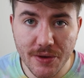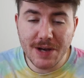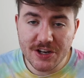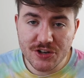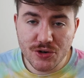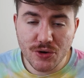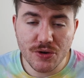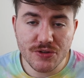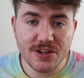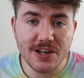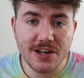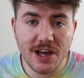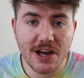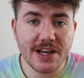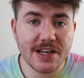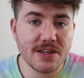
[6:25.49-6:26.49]
Make sure to
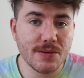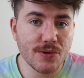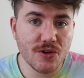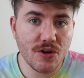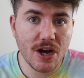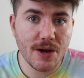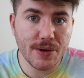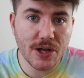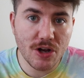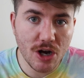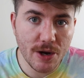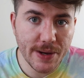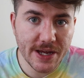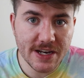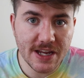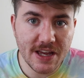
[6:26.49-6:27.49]
like, subscribe and
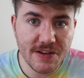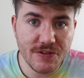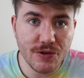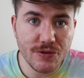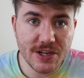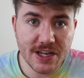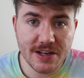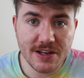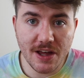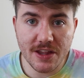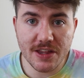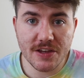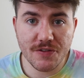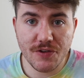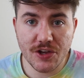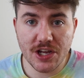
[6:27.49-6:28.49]
comment if you did like
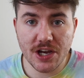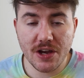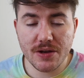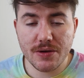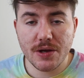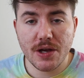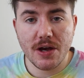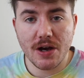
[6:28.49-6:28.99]
this video.